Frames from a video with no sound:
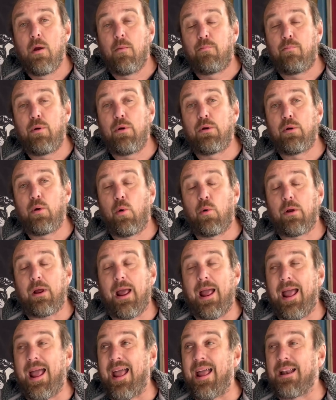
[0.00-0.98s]
Brewdog
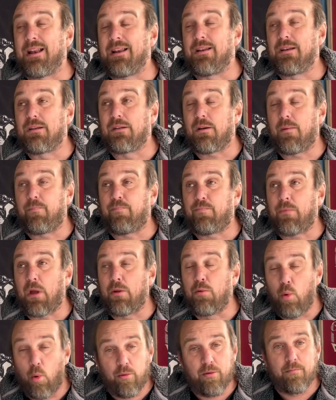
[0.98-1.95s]
and
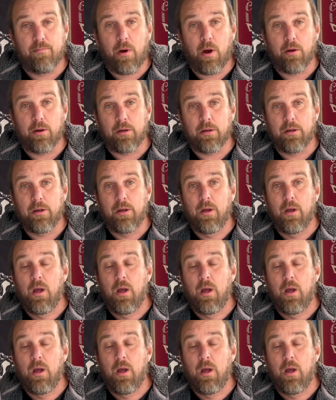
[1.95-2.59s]
Northern Monk